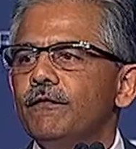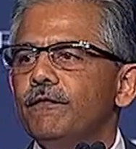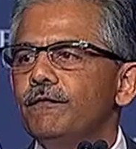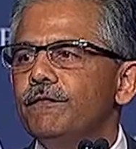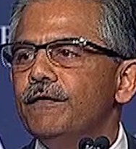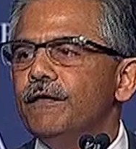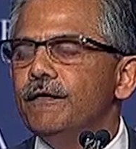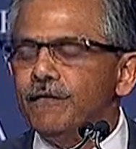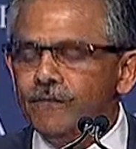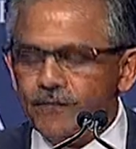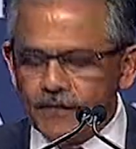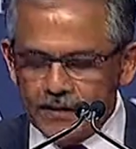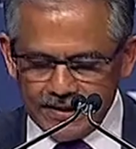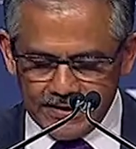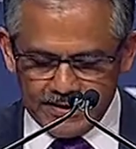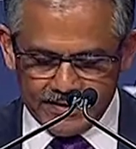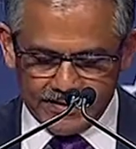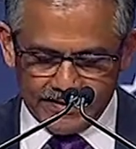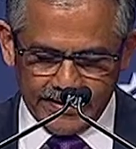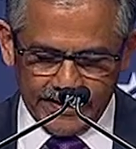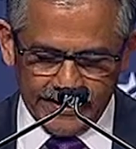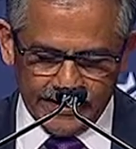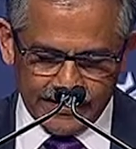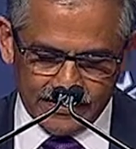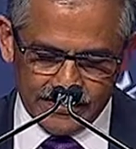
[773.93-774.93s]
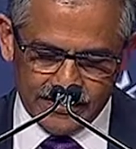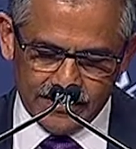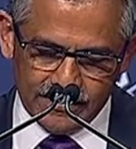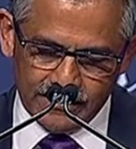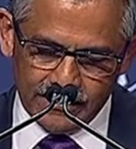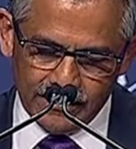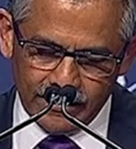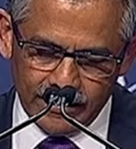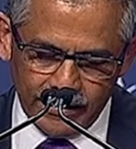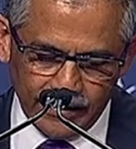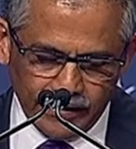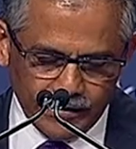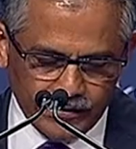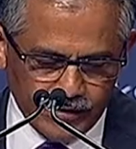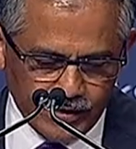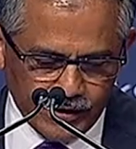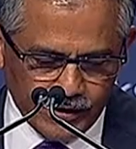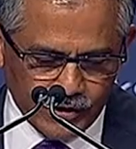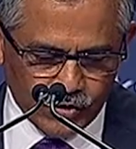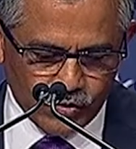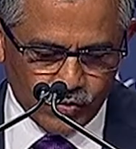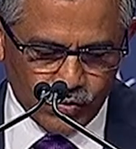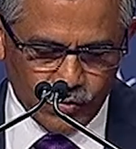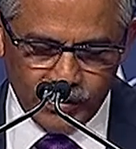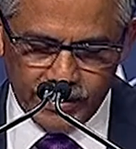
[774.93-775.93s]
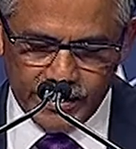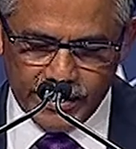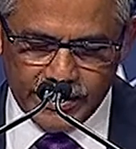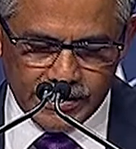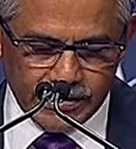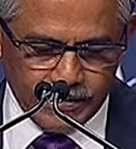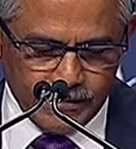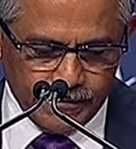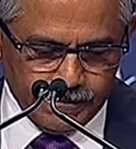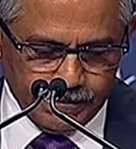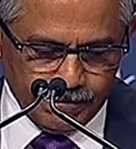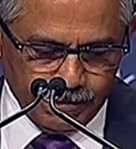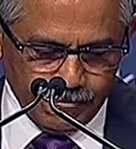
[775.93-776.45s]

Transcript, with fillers: 50 states and territories,